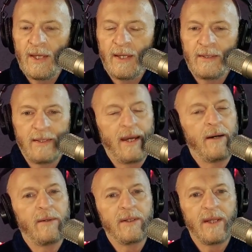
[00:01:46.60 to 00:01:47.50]
And
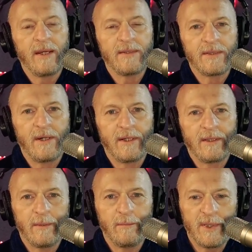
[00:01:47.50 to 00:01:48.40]
now it has gone
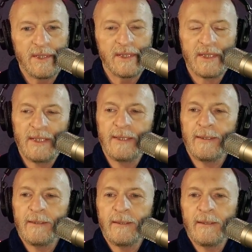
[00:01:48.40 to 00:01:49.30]
kaput
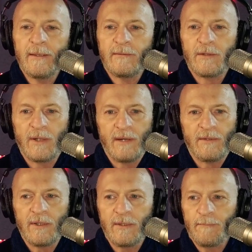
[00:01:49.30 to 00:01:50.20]

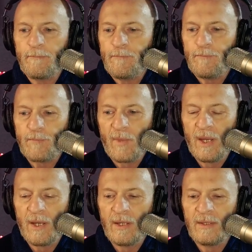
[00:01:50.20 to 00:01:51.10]
forever.
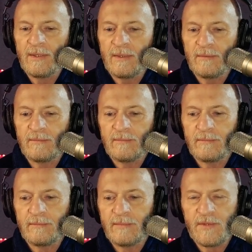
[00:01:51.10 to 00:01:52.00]
And
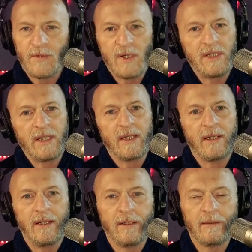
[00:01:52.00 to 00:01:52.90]
it's freezing in
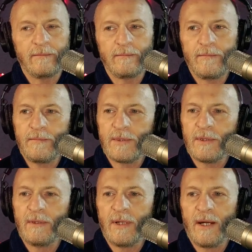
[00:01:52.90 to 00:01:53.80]
here.
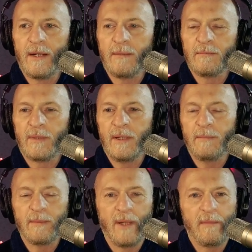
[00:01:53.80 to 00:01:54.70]
So I'm
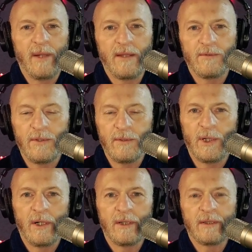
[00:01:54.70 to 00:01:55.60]
keeping my bathrobe
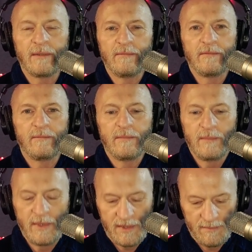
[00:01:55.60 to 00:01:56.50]
on it.
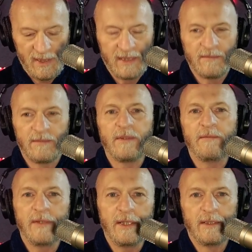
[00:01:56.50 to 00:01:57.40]
It's big and
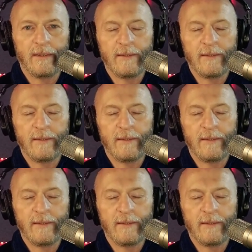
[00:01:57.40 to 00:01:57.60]
fluffy.